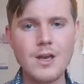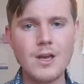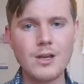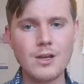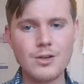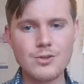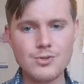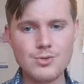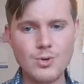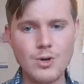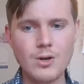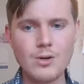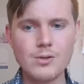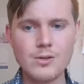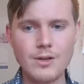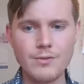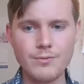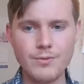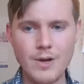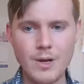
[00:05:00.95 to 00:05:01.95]
Control
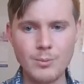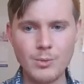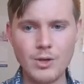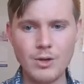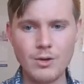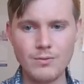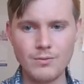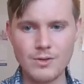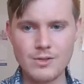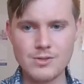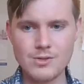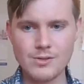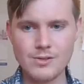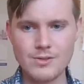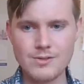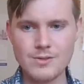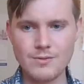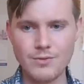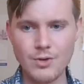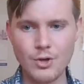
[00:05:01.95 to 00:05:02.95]
and
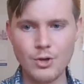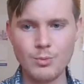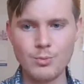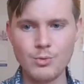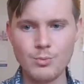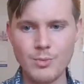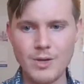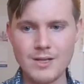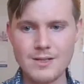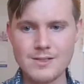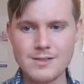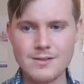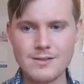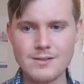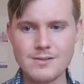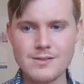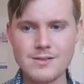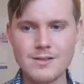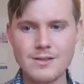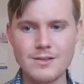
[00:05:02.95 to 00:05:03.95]
pharmacovigilance of herbal
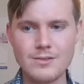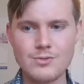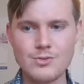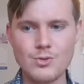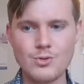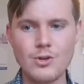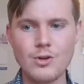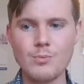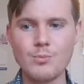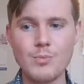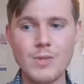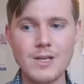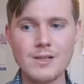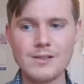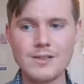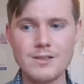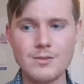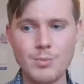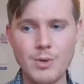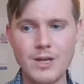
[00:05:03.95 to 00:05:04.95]
medicines do not merely
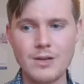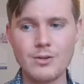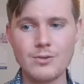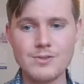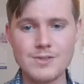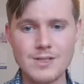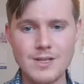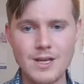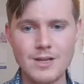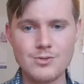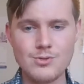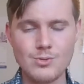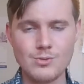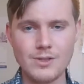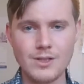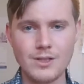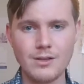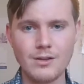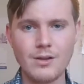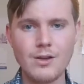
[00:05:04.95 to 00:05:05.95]
depend on
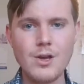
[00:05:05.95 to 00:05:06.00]
scheduling.